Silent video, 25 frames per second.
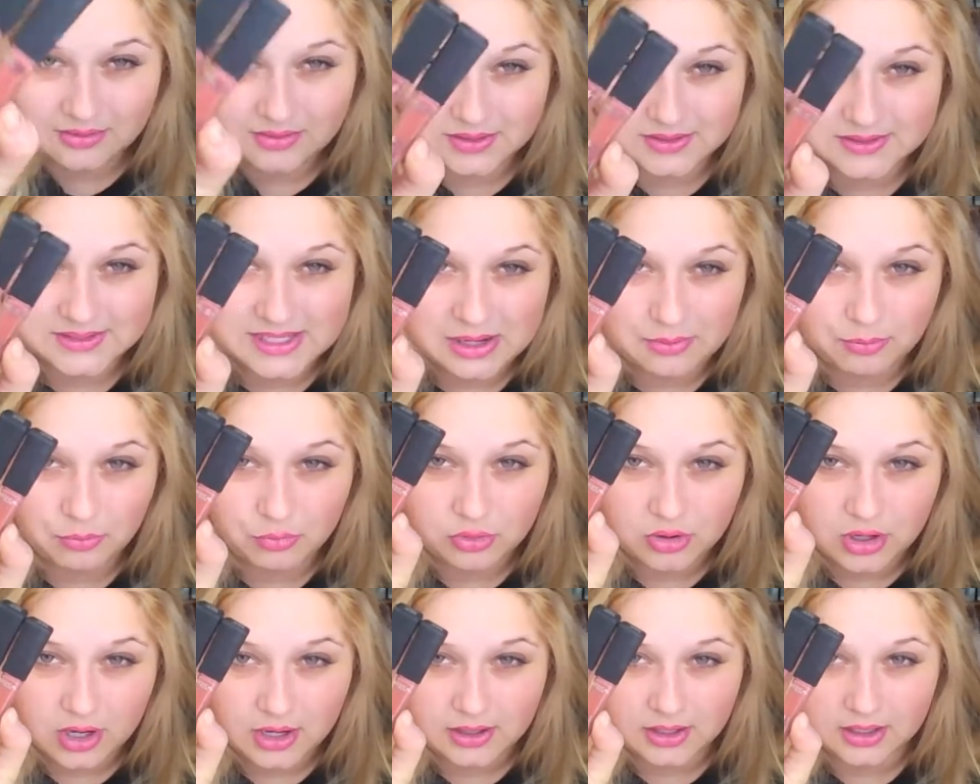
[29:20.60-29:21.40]
of the same
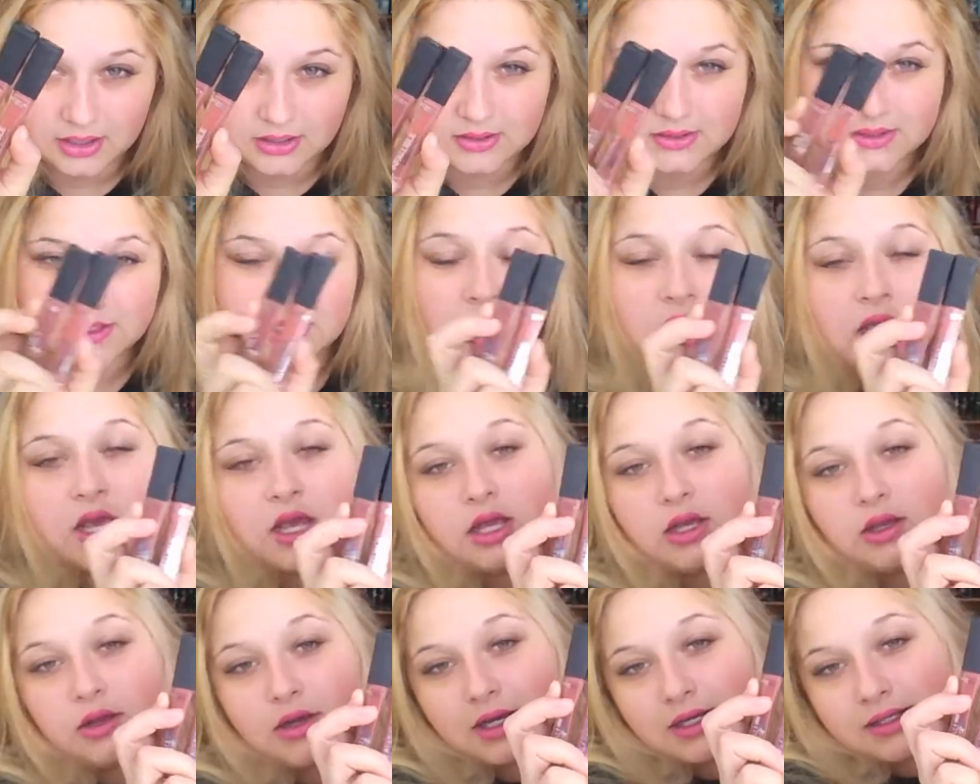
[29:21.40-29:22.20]
products.
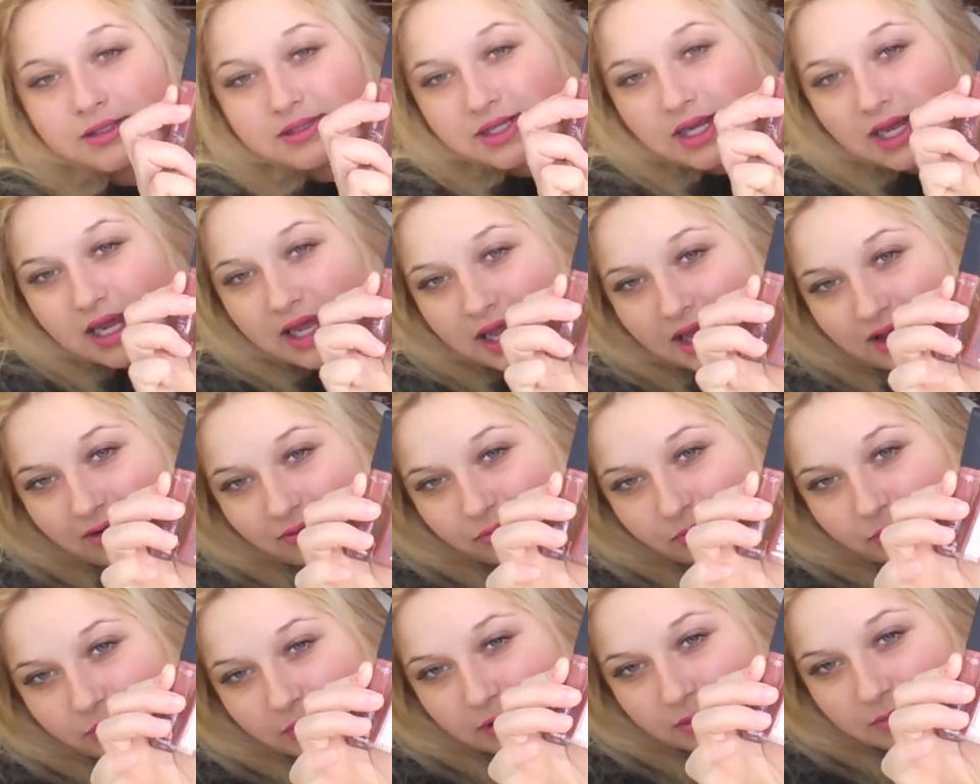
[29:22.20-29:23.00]
You guys see I
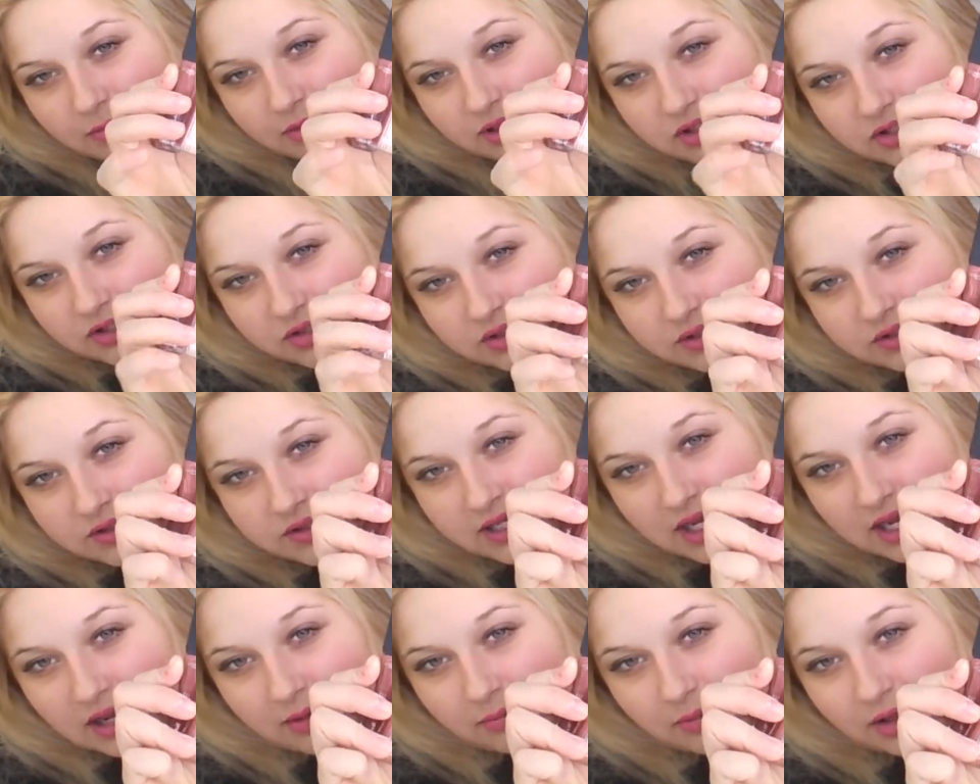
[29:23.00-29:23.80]
have pretty much the
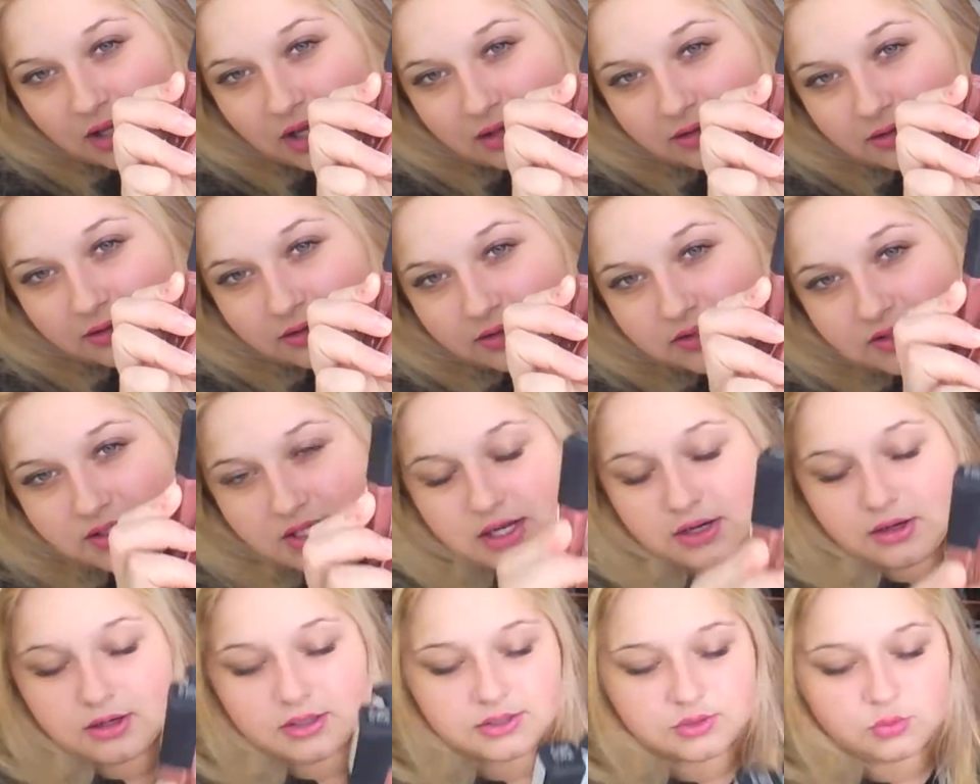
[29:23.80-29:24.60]
same colors
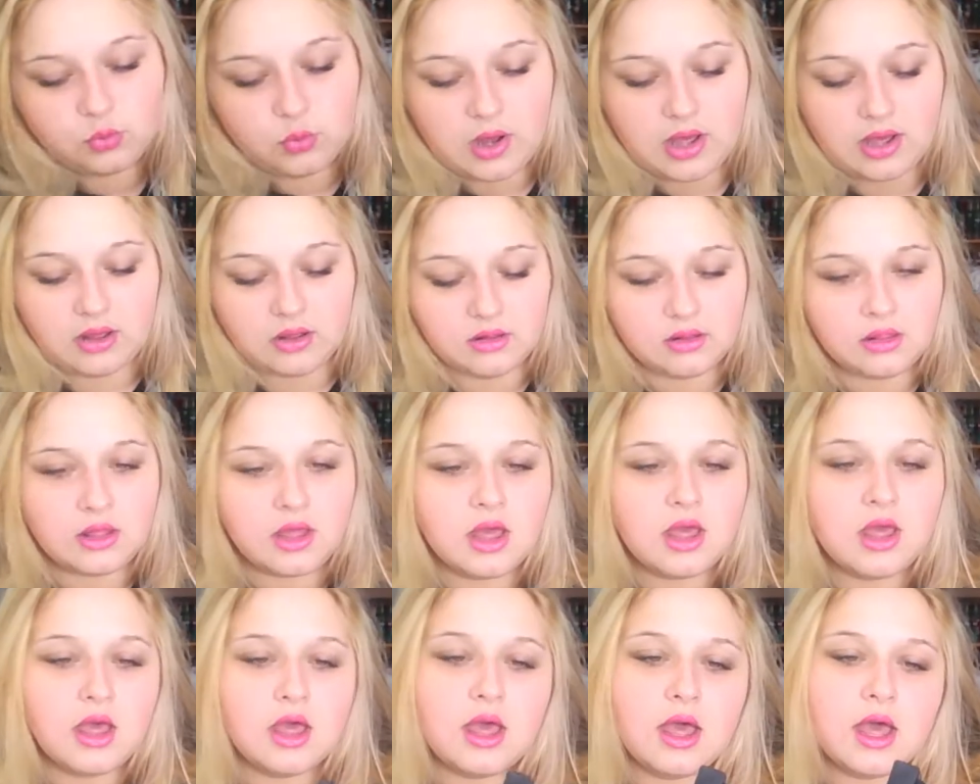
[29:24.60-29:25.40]
here as well.
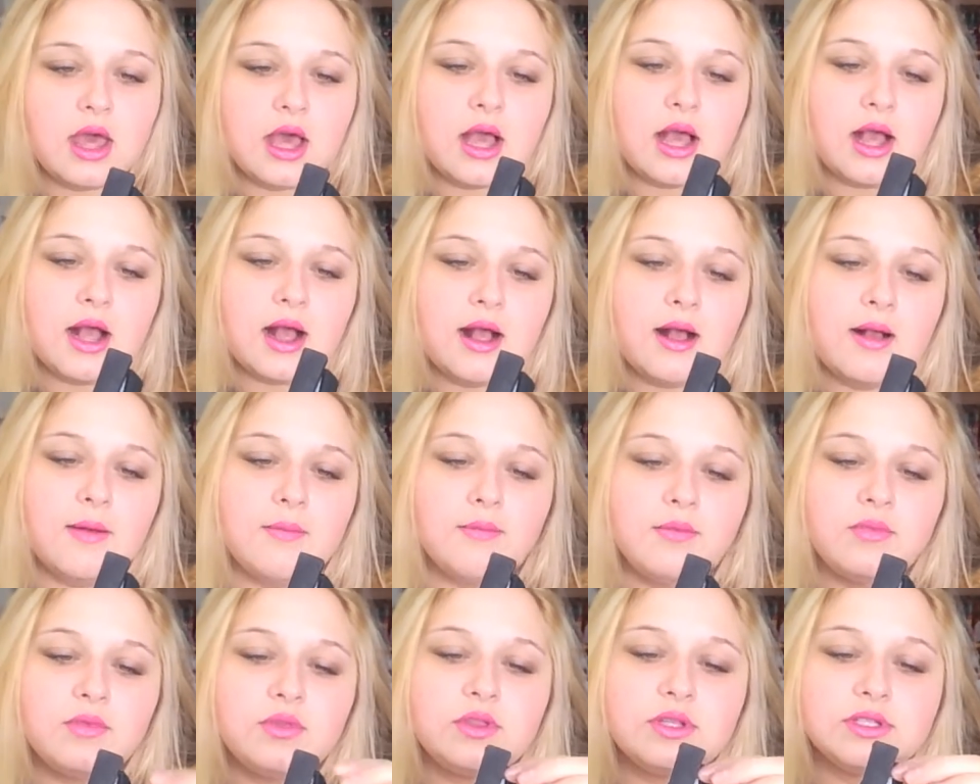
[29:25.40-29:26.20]

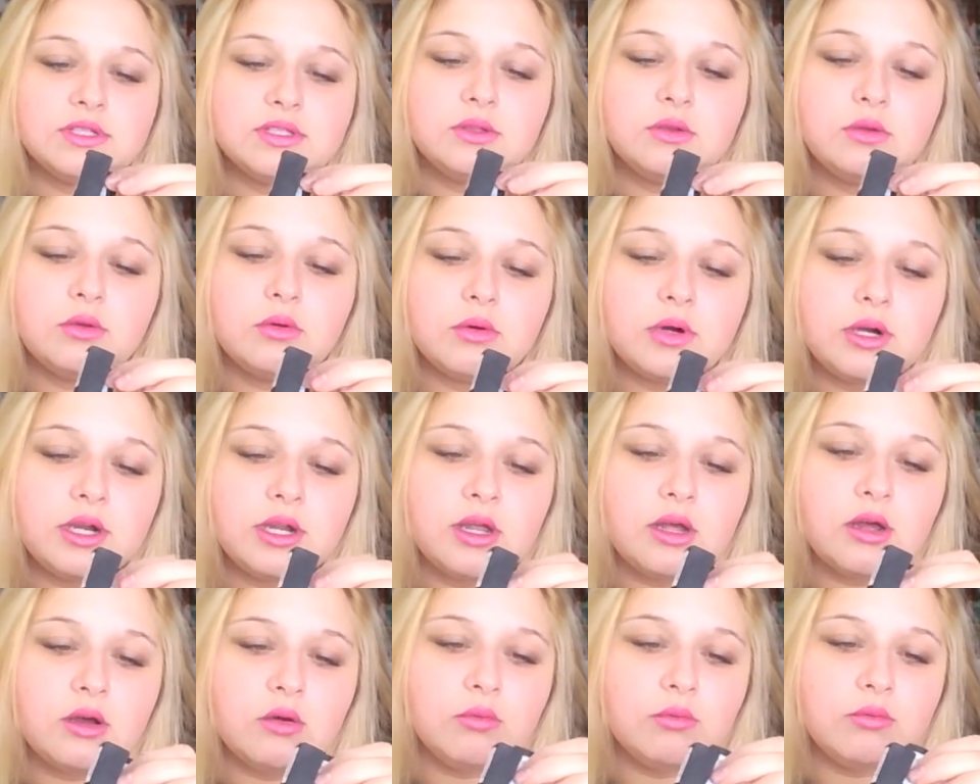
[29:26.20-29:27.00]
This
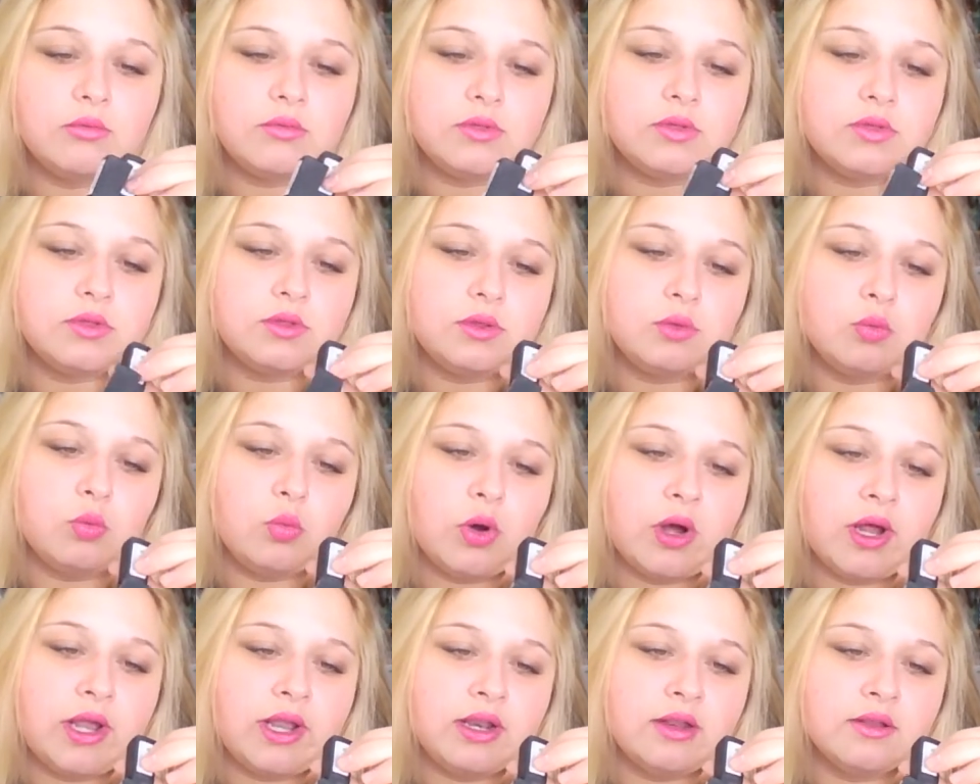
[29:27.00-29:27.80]
L'Oreal
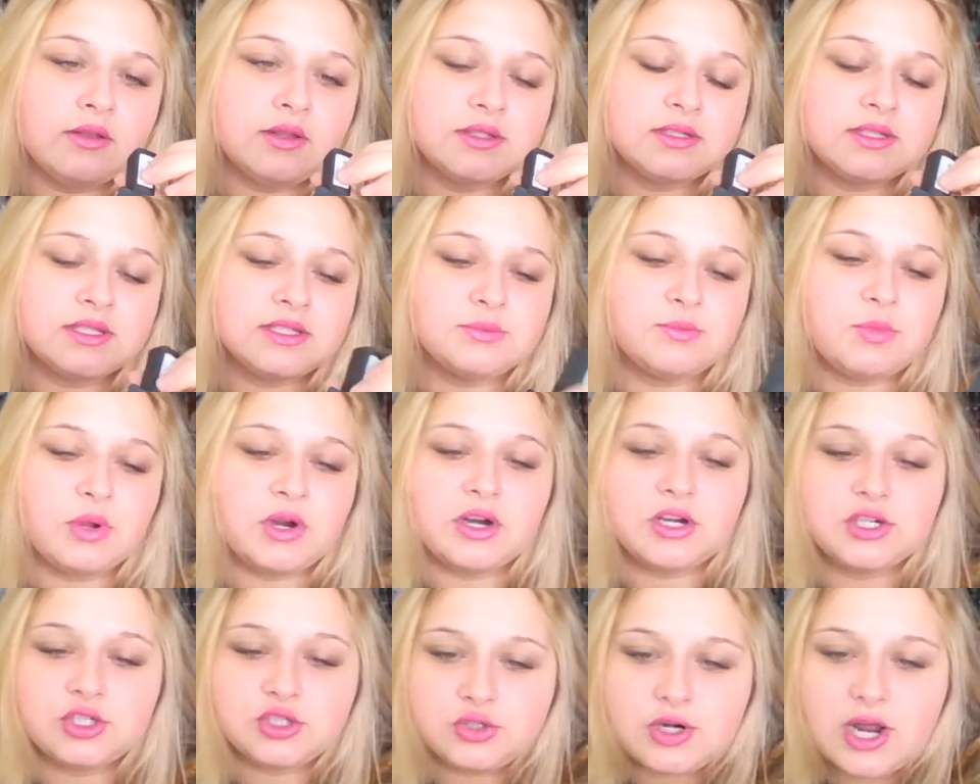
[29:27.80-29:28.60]
one, this is
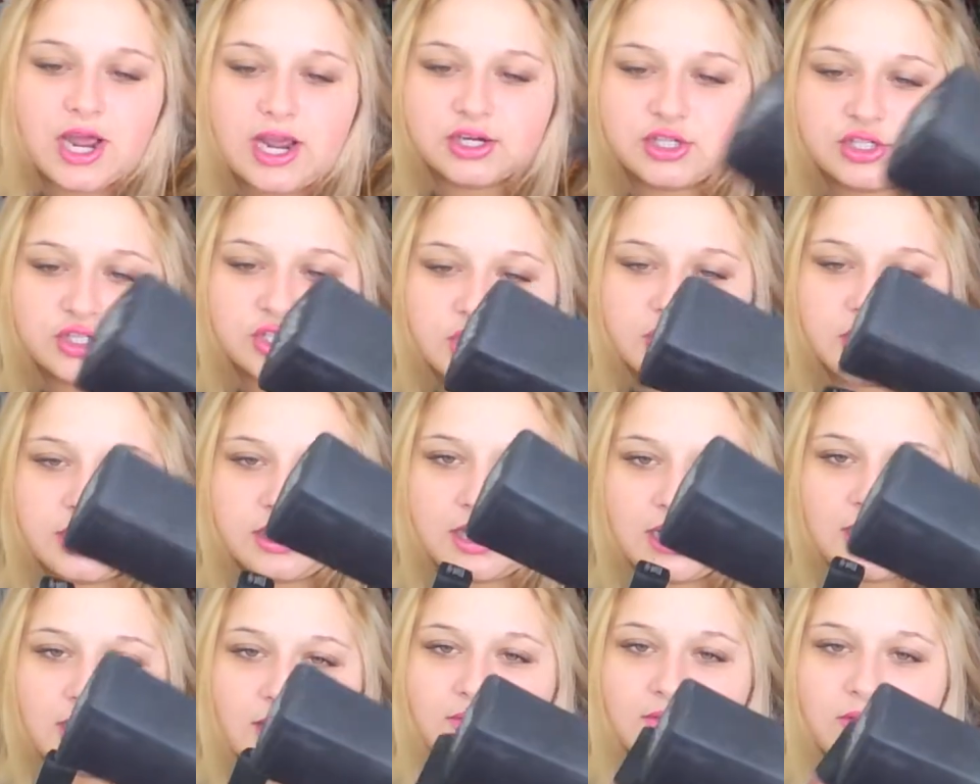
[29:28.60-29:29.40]
Bare
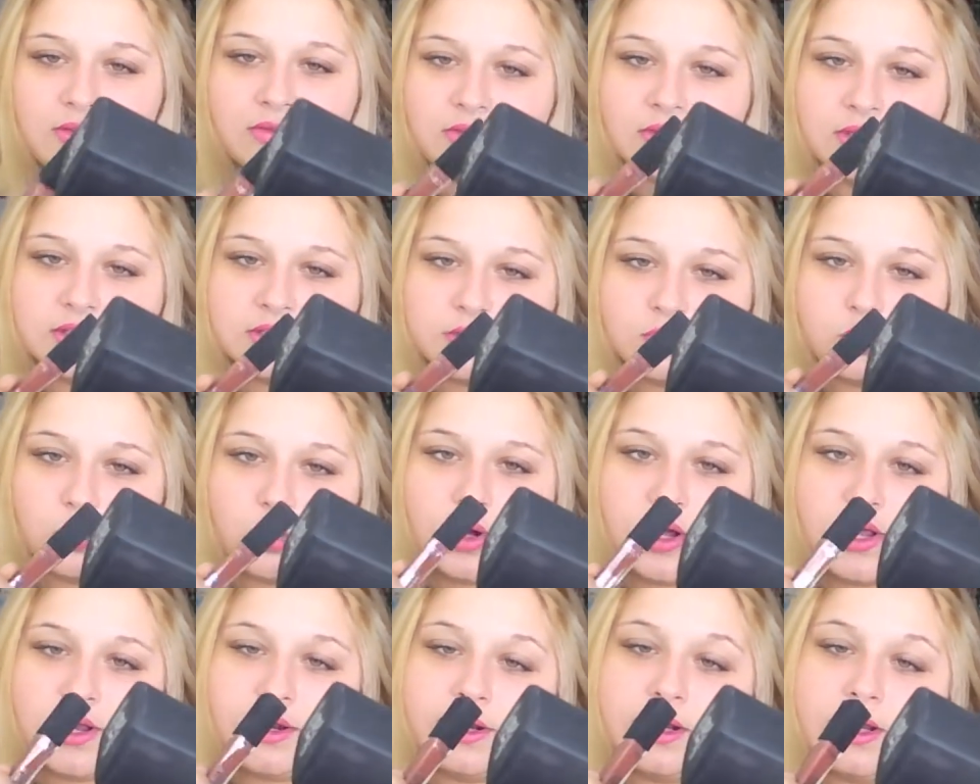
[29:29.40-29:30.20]
Attraction, and then this
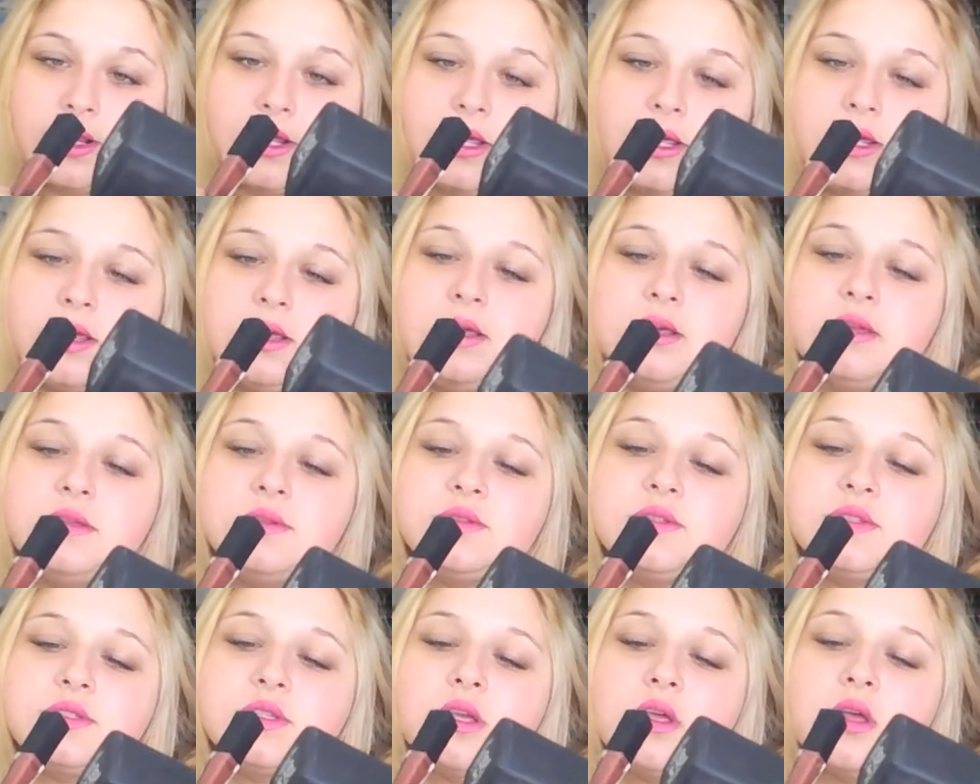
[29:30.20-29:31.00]
one
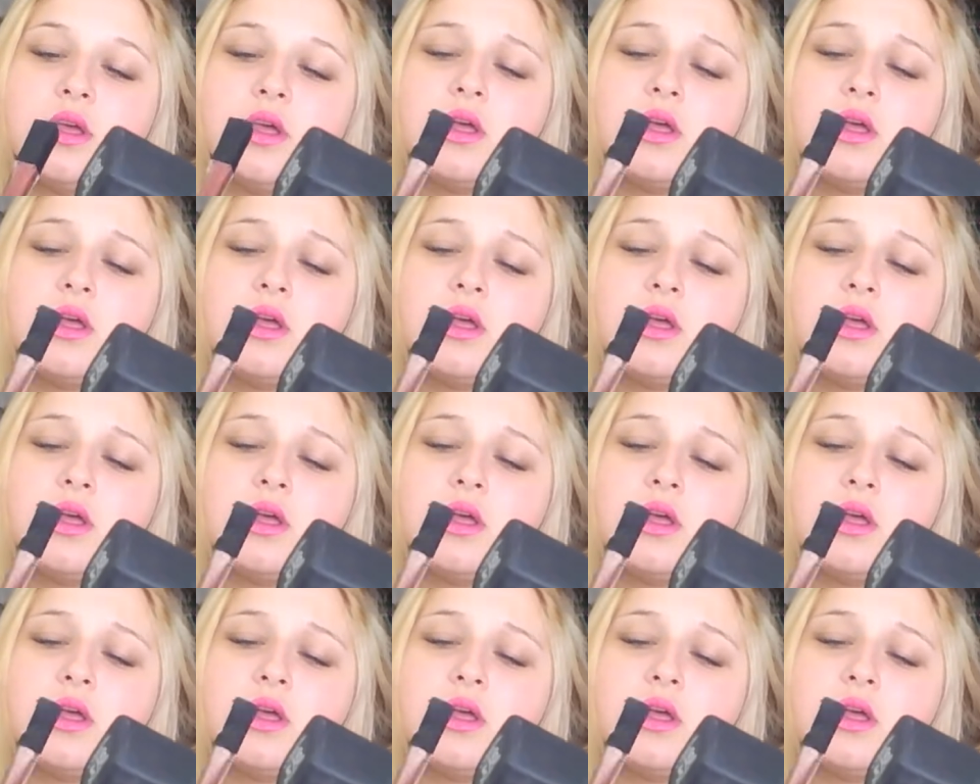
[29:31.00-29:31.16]
is